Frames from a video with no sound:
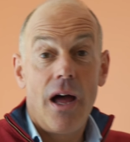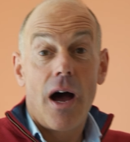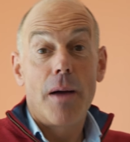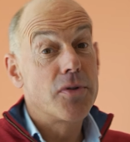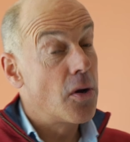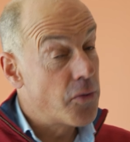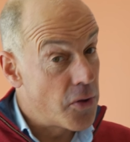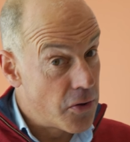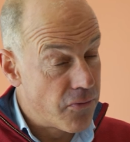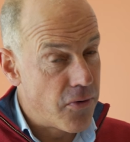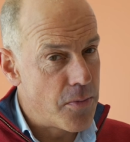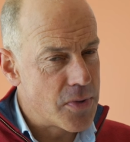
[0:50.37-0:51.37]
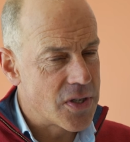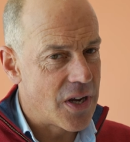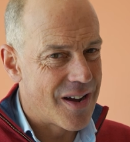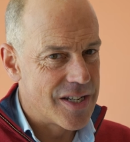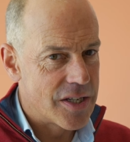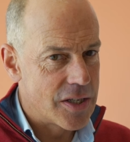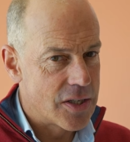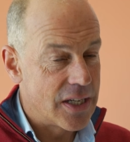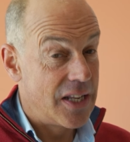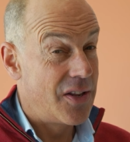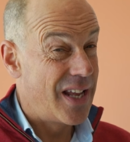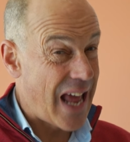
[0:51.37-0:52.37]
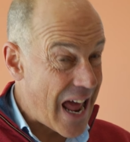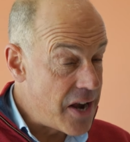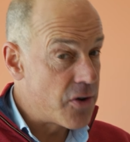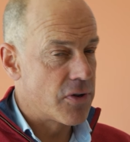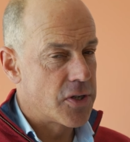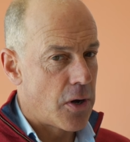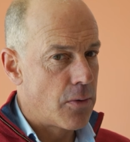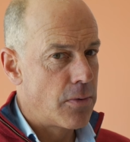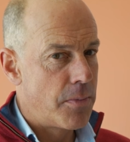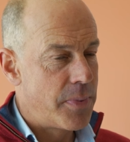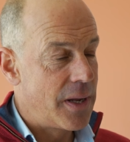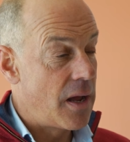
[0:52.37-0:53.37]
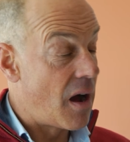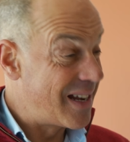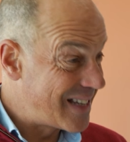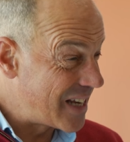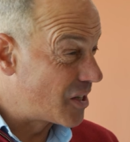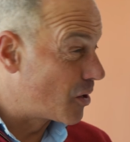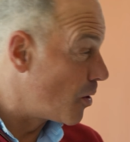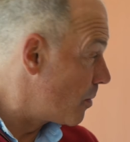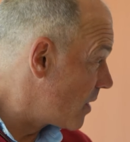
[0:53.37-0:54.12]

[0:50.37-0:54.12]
I'm told that the room sizes in the end result would be identical,